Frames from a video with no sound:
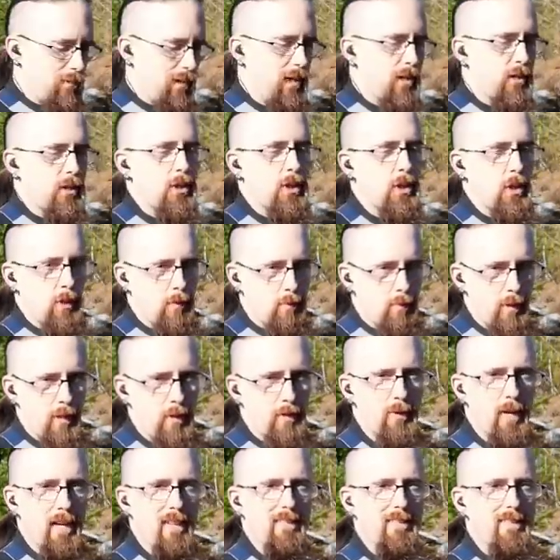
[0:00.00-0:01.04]
I should be
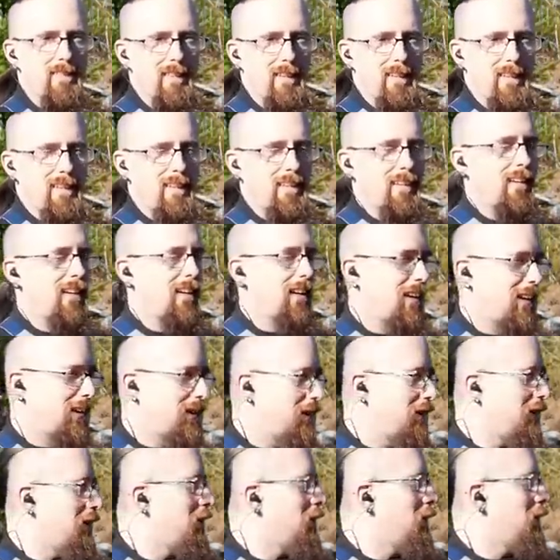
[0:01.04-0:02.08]
resting, I
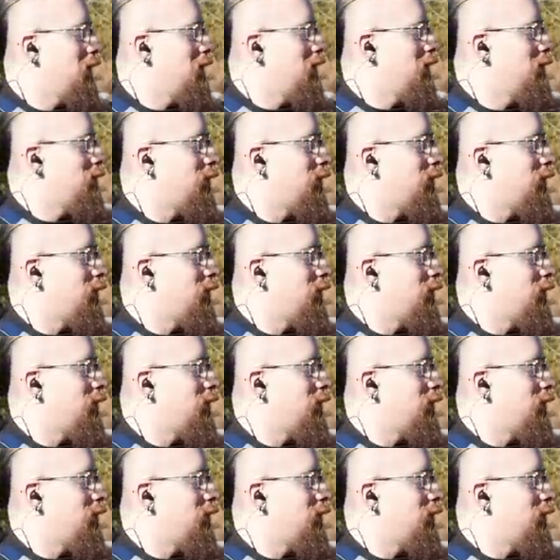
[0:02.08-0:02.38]
know,